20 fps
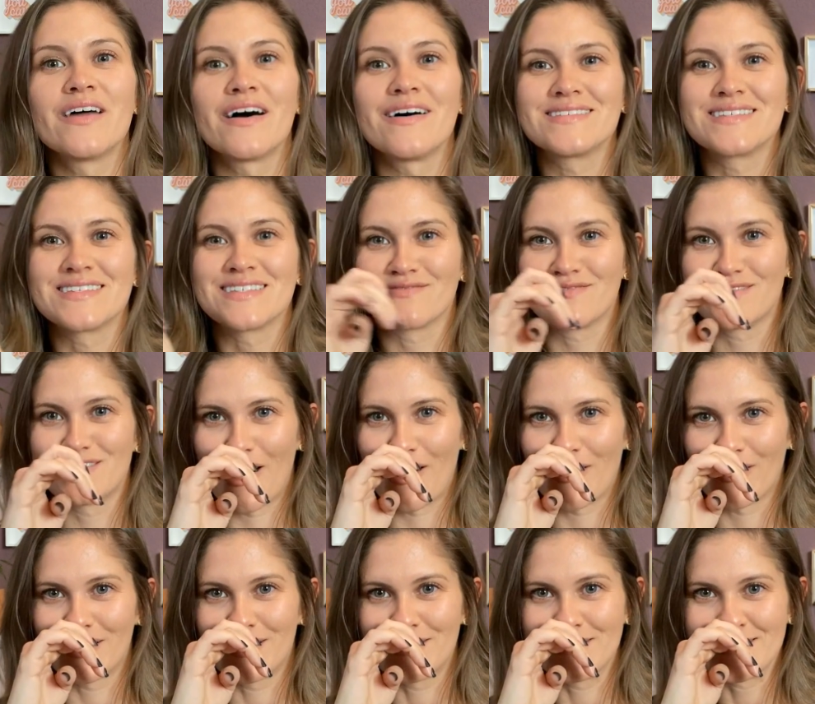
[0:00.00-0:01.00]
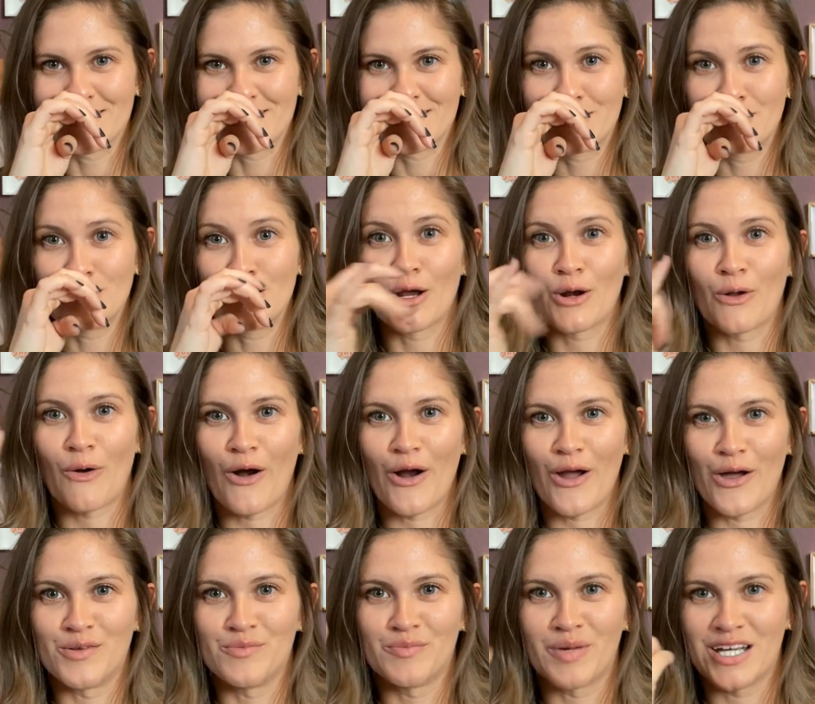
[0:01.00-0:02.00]
thousands of dollars to go to
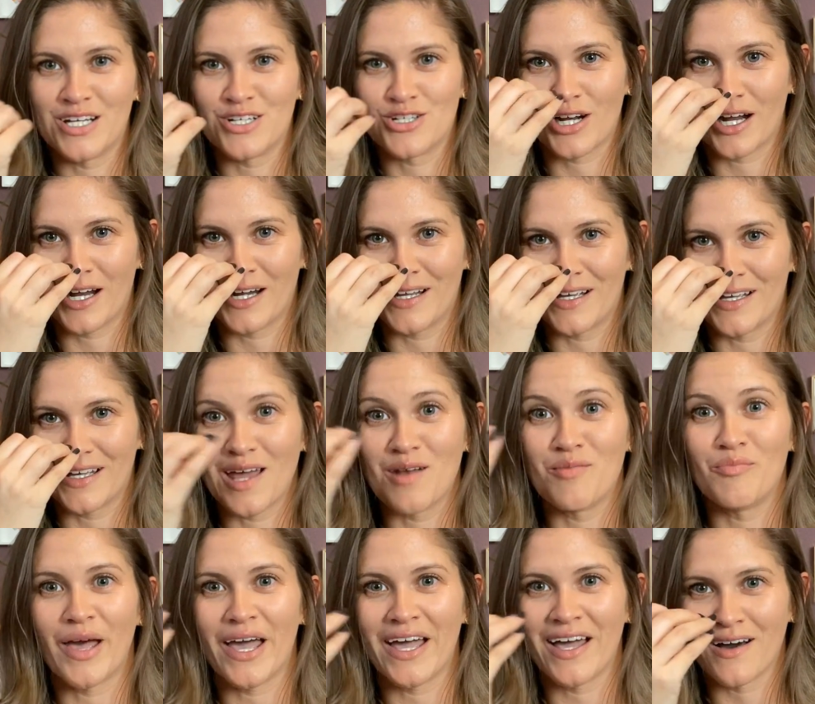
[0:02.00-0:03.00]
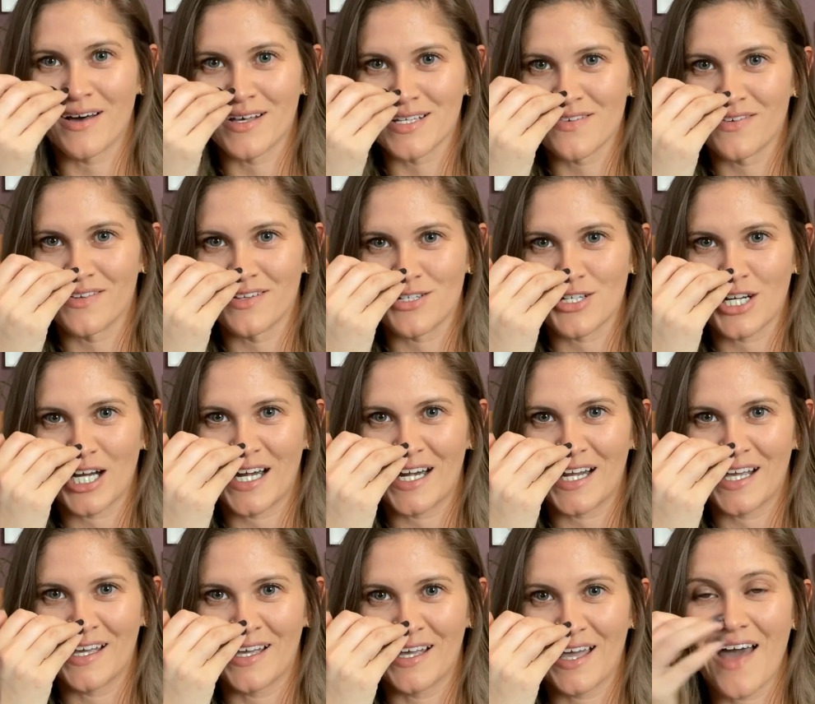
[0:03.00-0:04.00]
our unpaid training and pay us for the
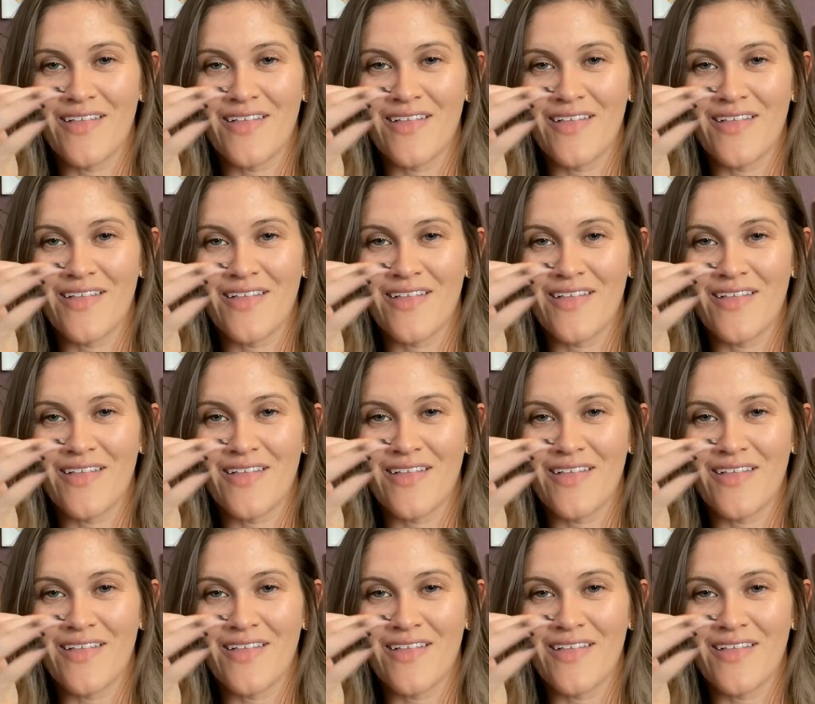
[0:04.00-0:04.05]
training